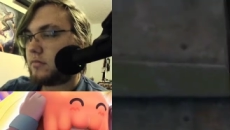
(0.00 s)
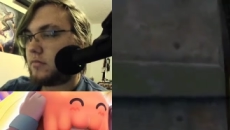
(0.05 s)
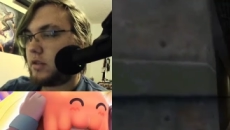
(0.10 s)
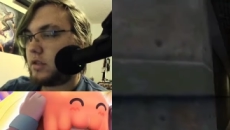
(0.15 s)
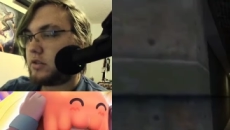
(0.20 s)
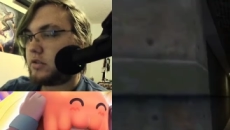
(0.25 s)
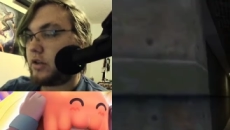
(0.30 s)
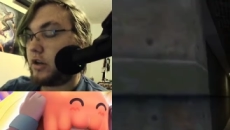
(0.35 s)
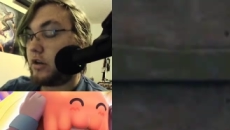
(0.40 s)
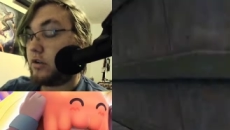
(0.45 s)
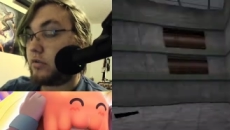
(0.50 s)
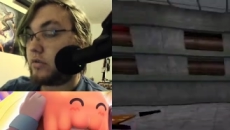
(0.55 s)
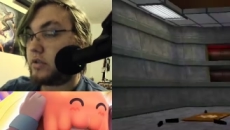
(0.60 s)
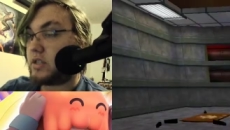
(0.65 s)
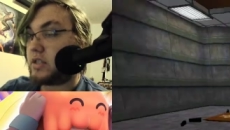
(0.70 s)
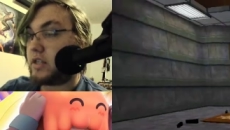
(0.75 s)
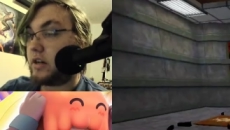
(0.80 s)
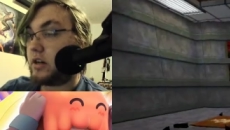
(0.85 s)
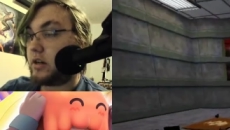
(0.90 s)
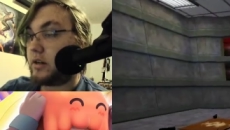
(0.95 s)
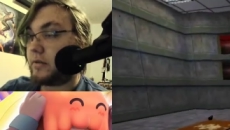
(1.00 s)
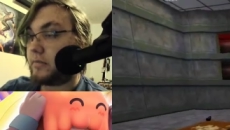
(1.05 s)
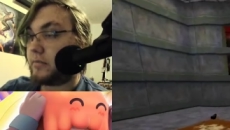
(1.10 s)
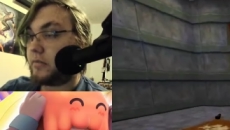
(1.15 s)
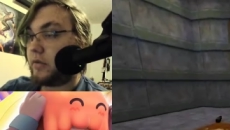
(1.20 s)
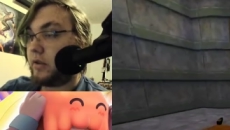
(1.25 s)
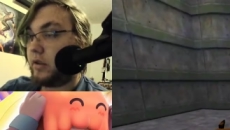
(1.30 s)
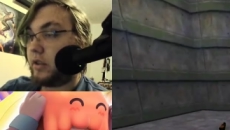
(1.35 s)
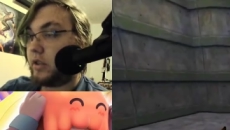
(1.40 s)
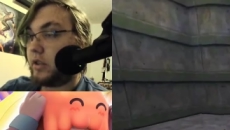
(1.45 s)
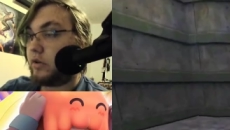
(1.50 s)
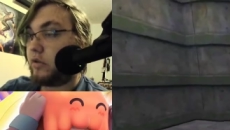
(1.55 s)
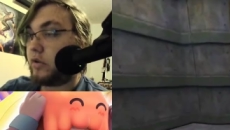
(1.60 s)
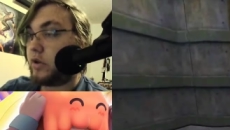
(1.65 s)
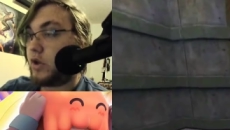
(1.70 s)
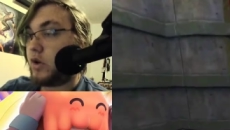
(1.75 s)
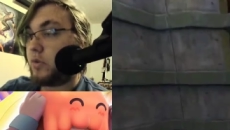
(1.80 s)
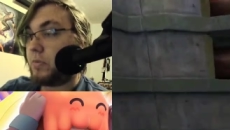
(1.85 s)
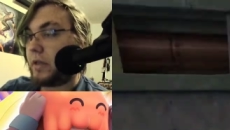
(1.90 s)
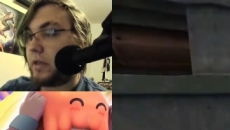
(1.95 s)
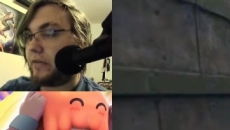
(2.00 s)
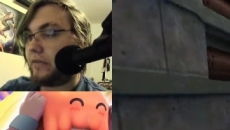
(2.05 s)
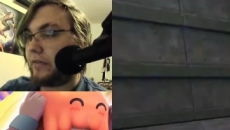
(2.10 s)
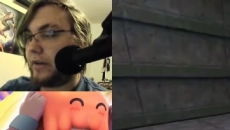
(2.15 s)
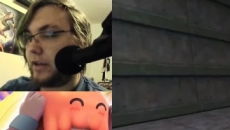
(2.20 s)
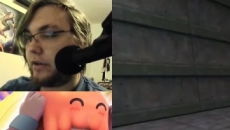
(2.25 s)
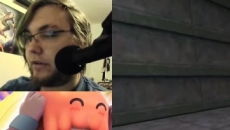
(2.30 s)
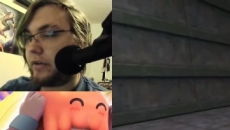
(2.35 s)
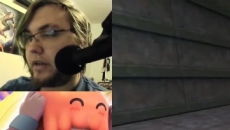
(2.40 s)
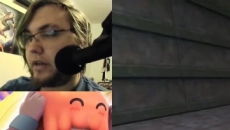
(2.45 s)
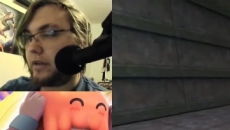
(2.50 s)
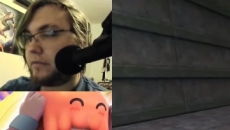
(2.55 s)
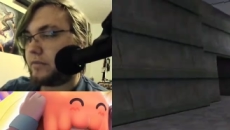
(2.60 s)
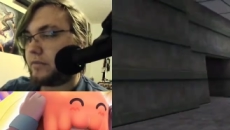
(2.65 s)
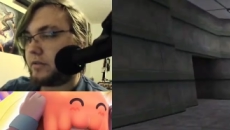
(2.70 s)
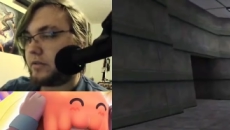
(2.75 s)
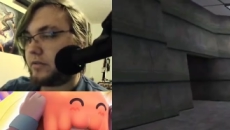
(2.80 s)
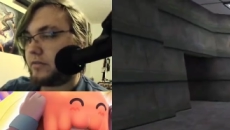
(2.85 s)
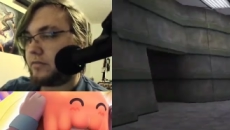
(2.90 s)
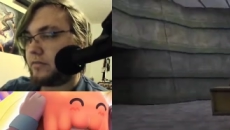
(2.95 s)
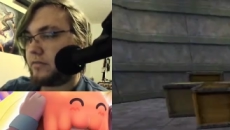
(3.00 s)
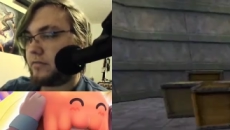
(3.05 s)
So, Sarah, you, you play video games.